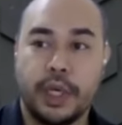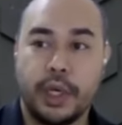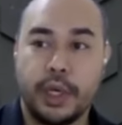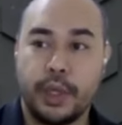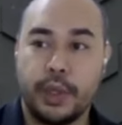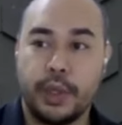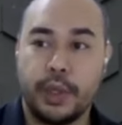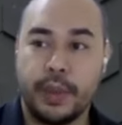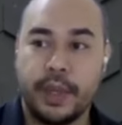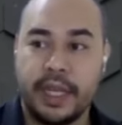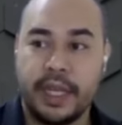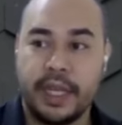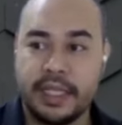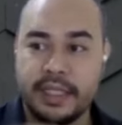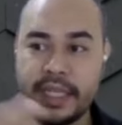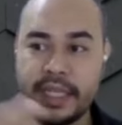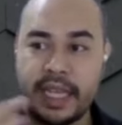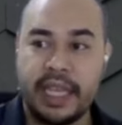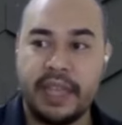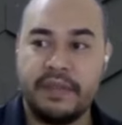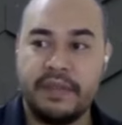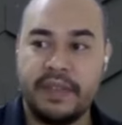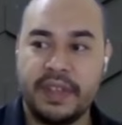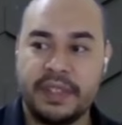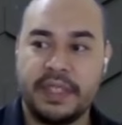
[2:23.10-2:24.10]
So an
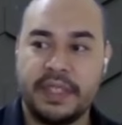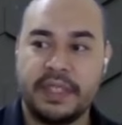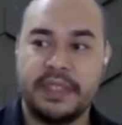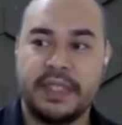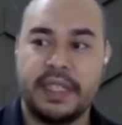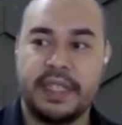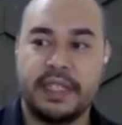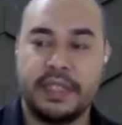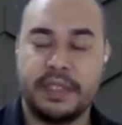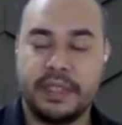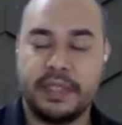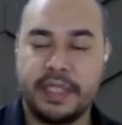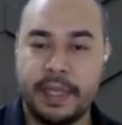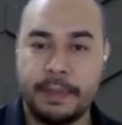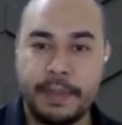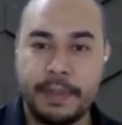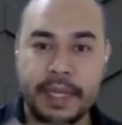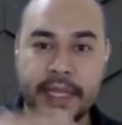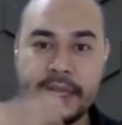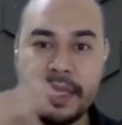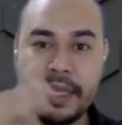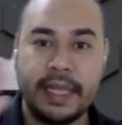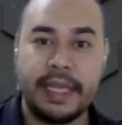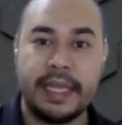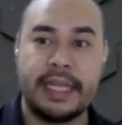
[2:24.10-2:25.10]
executive assistant
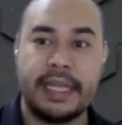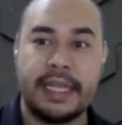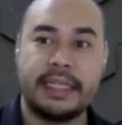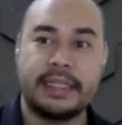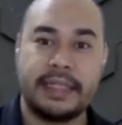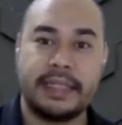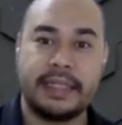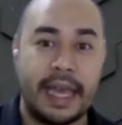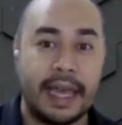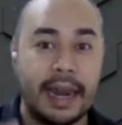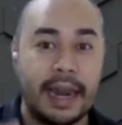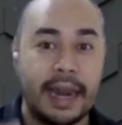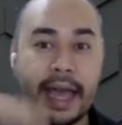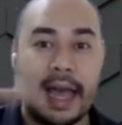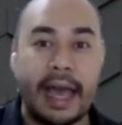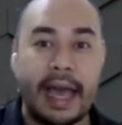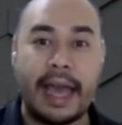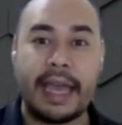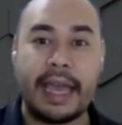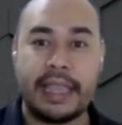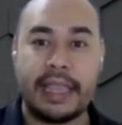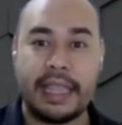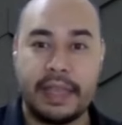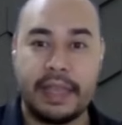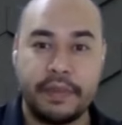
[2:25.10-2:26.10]
typically is that
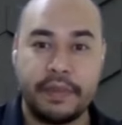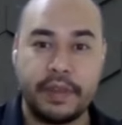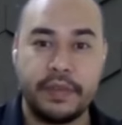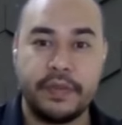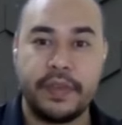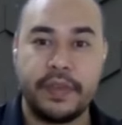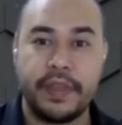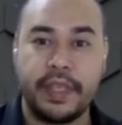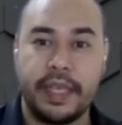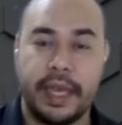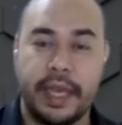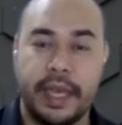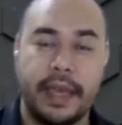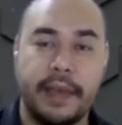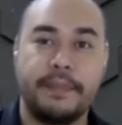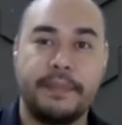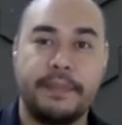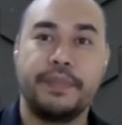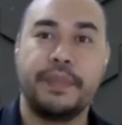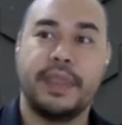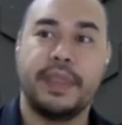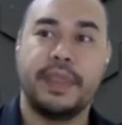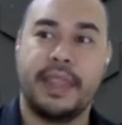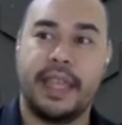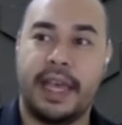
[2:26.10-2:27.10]
high-level
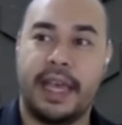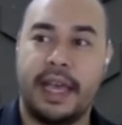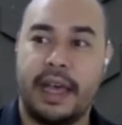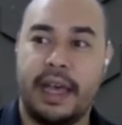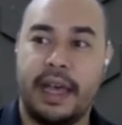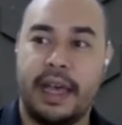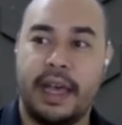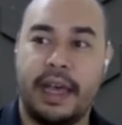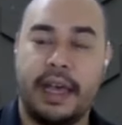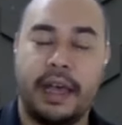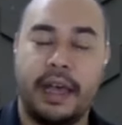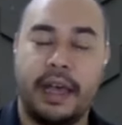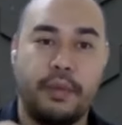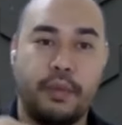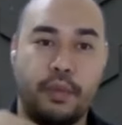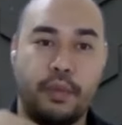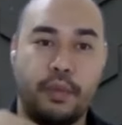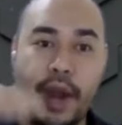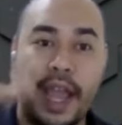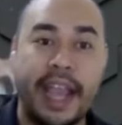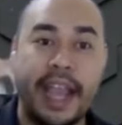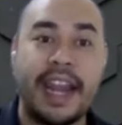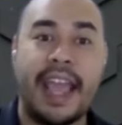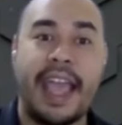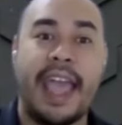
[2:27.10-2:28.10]
VA, the
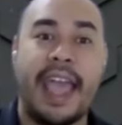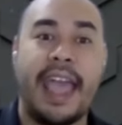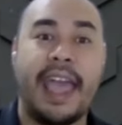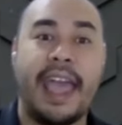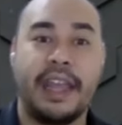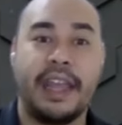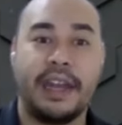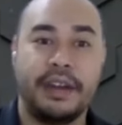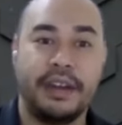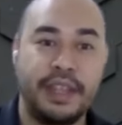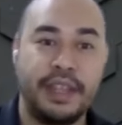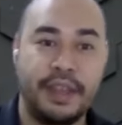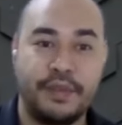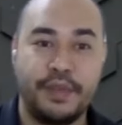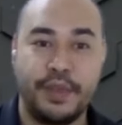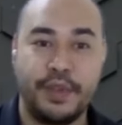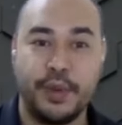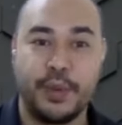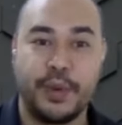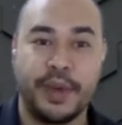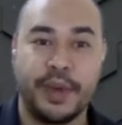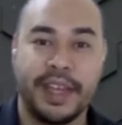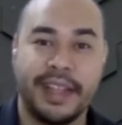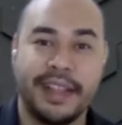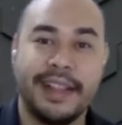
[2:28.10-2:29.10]
right hand, if
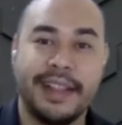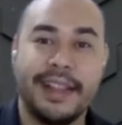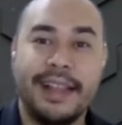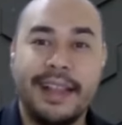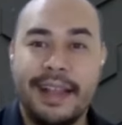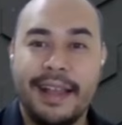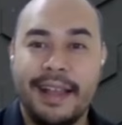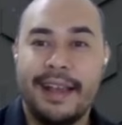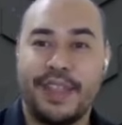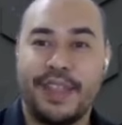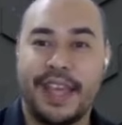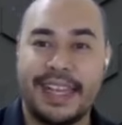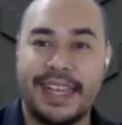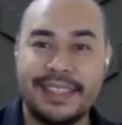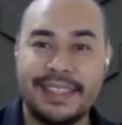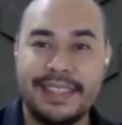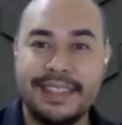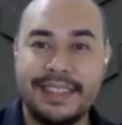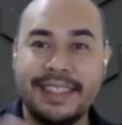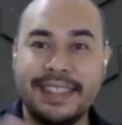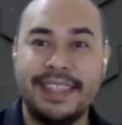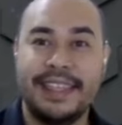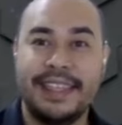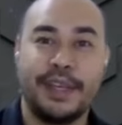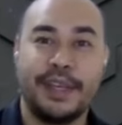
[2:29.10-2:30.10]
you will, of that
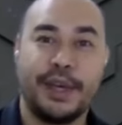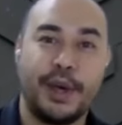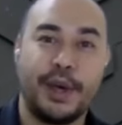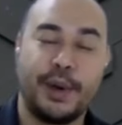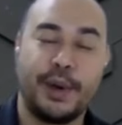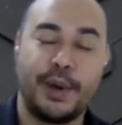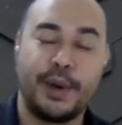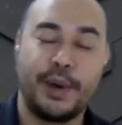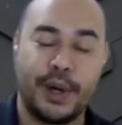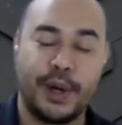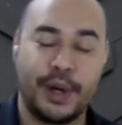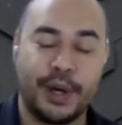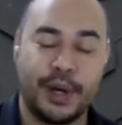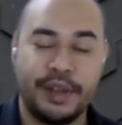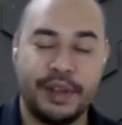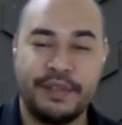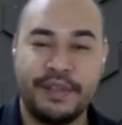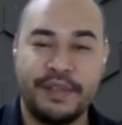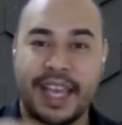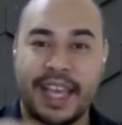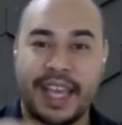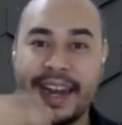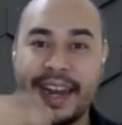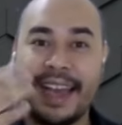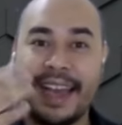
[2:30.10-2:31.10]
CEO or
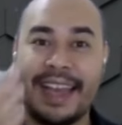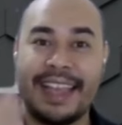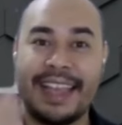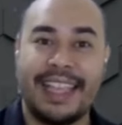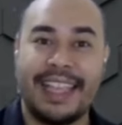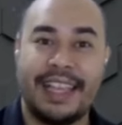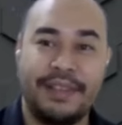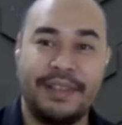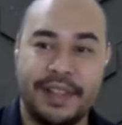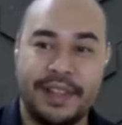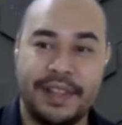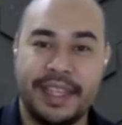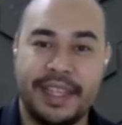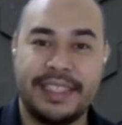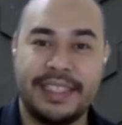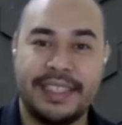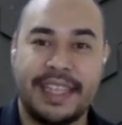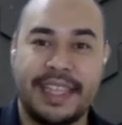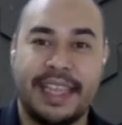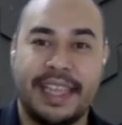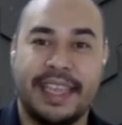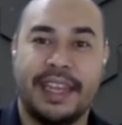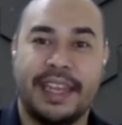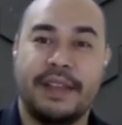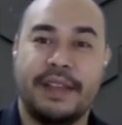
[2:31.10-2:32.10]
of that high-level
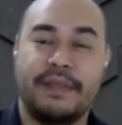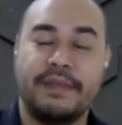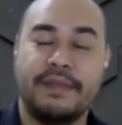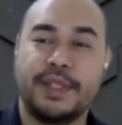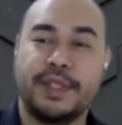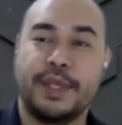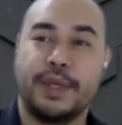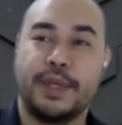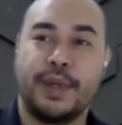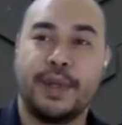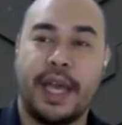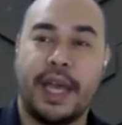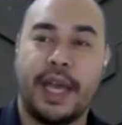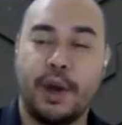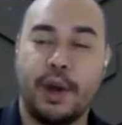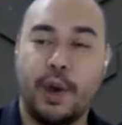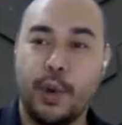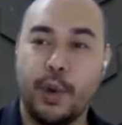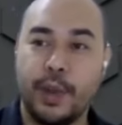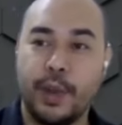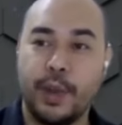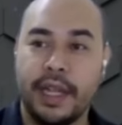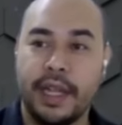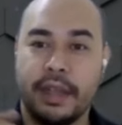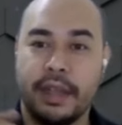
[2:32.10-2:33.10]
executive. So not
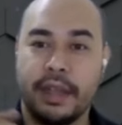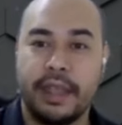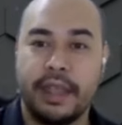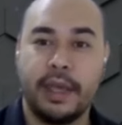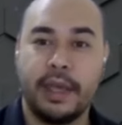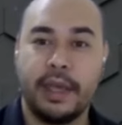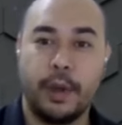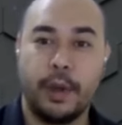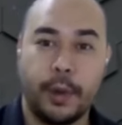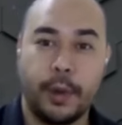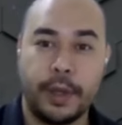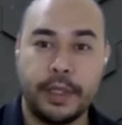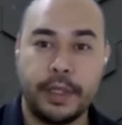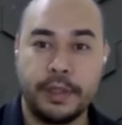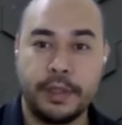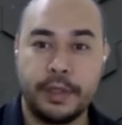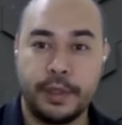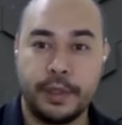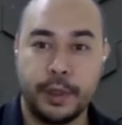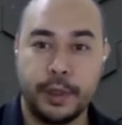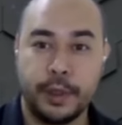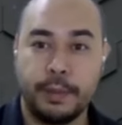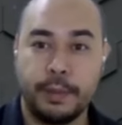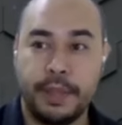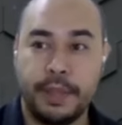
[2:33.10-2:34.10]
only are they going
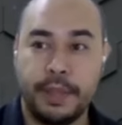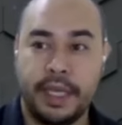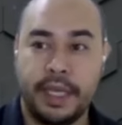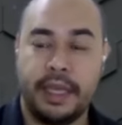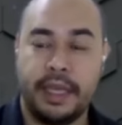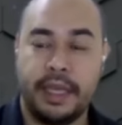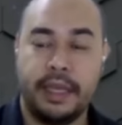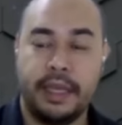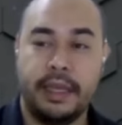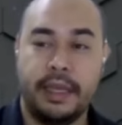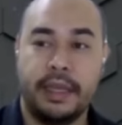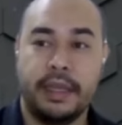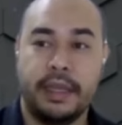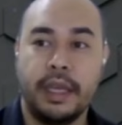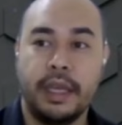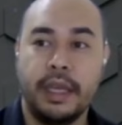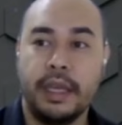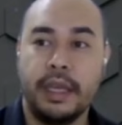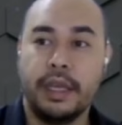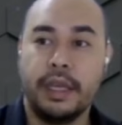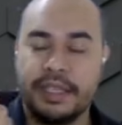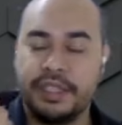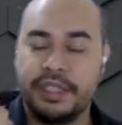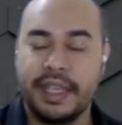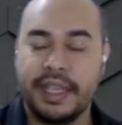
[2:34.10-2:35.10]
to be
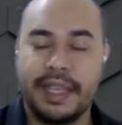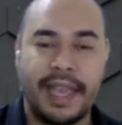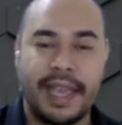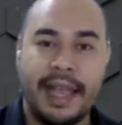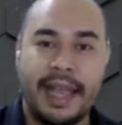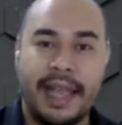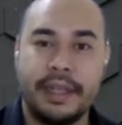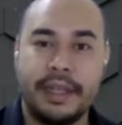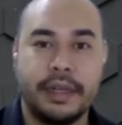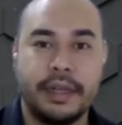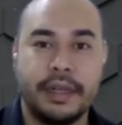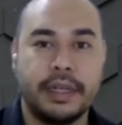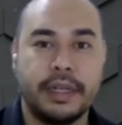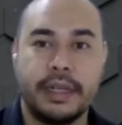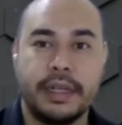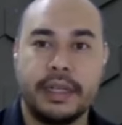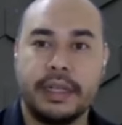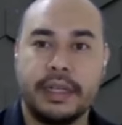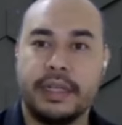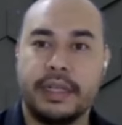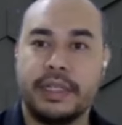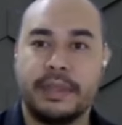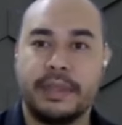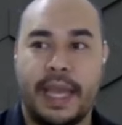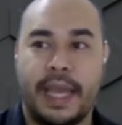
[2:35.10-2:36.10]
managing
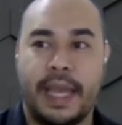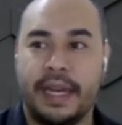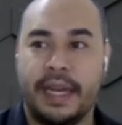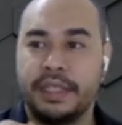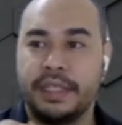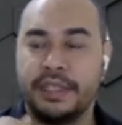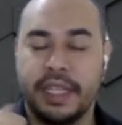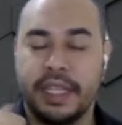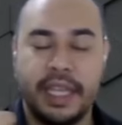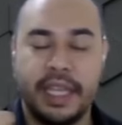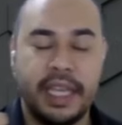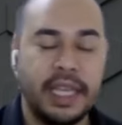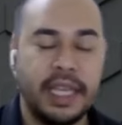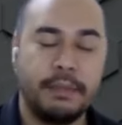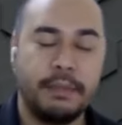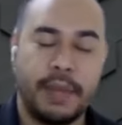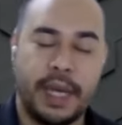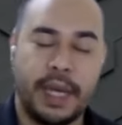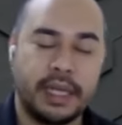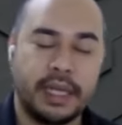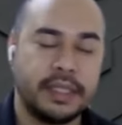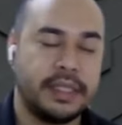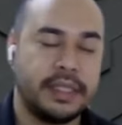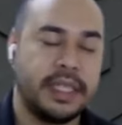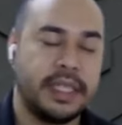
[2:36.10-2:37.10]
calendars, managing
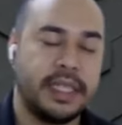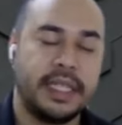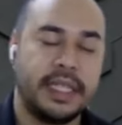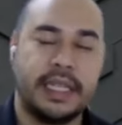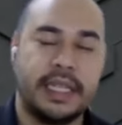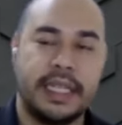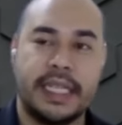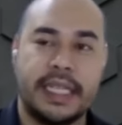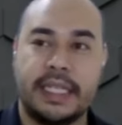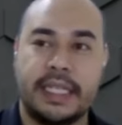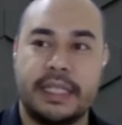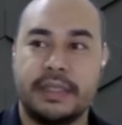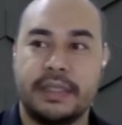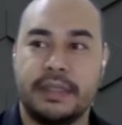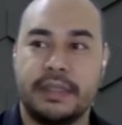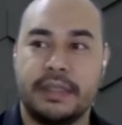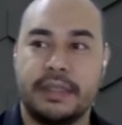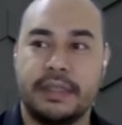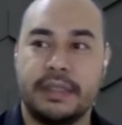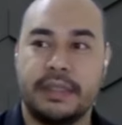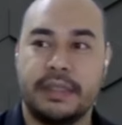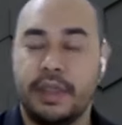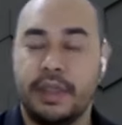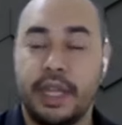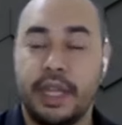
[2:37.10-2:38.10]

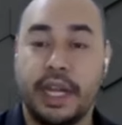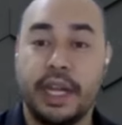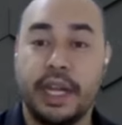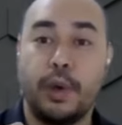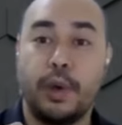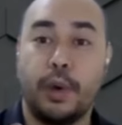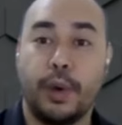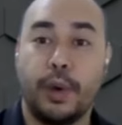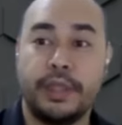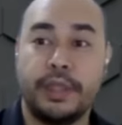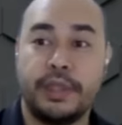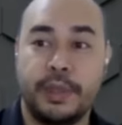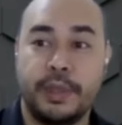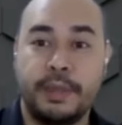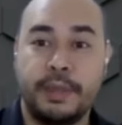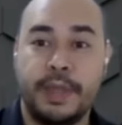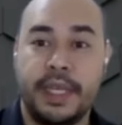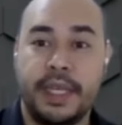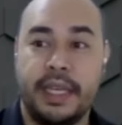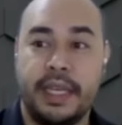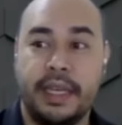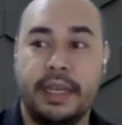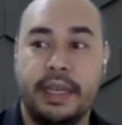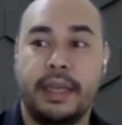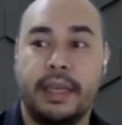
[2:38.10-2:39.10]
inboxes, they're going to
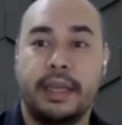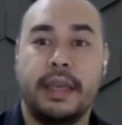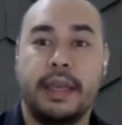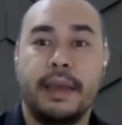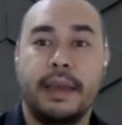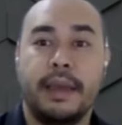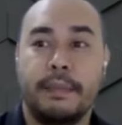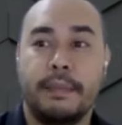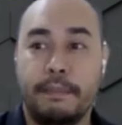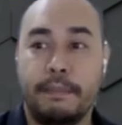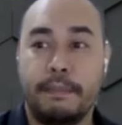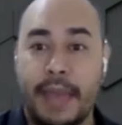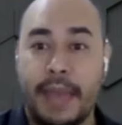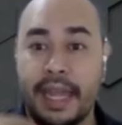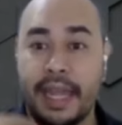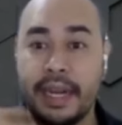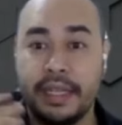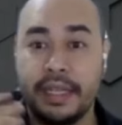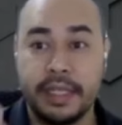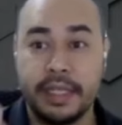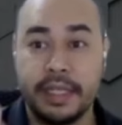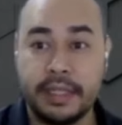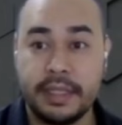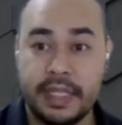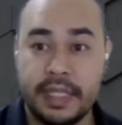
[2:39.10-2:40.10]
be
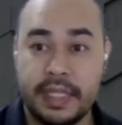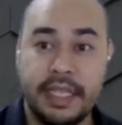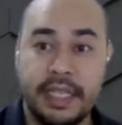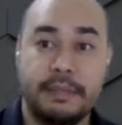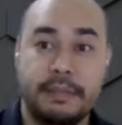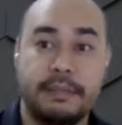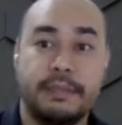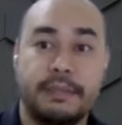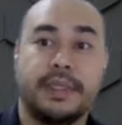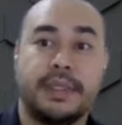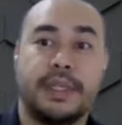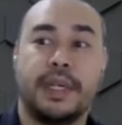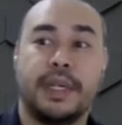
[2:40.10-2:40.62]
managing team.